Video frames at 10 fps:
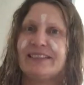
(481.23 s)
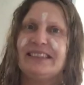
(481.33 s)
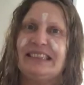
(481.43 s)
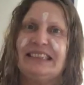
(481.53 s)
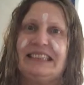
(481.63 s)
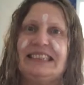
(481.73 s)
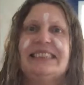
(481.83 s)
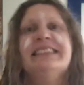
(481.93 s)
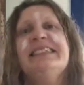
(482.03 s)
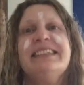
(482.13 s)

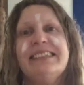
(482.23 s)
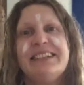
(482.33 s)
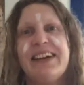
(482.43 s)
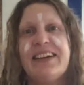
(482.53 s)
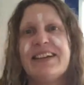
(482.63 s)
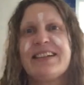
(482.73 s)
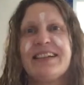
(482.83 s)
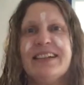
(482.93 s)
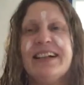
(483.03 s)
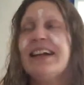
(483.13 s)
Ooh. No, that's a
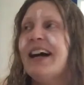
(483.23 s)
lie.